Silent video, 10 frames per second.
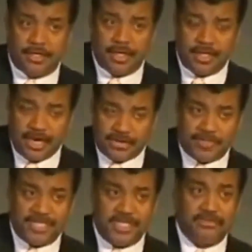on the
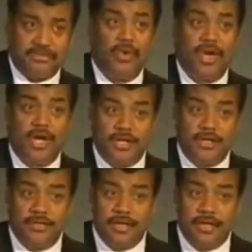aerospace industry, and one on
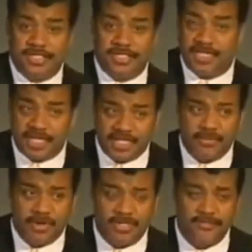uh, space
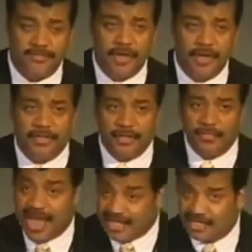exploration, the
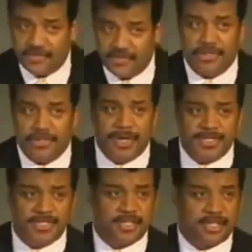NASA's future,
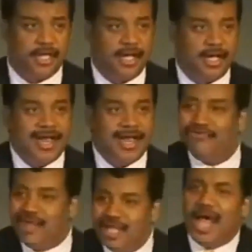basically. And I
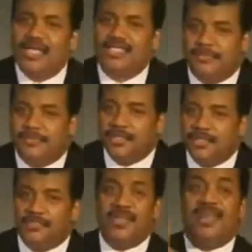realized something,
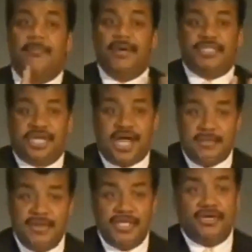spending that much time
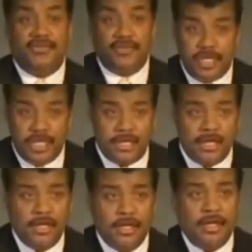in the community
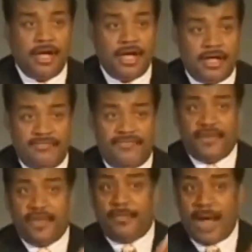of
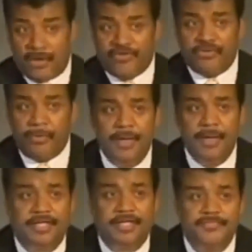powerful
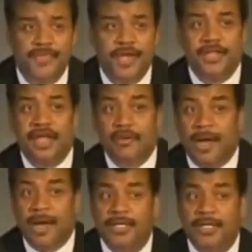Republicans that
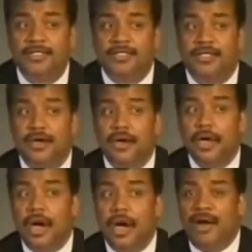Republicans,
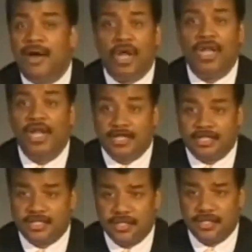above all
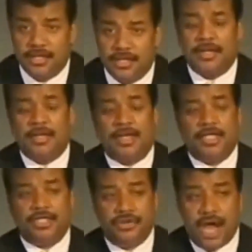else,
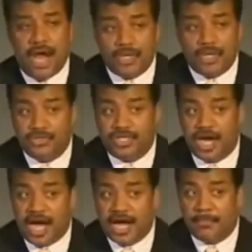do not want to
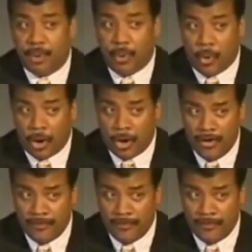die poor.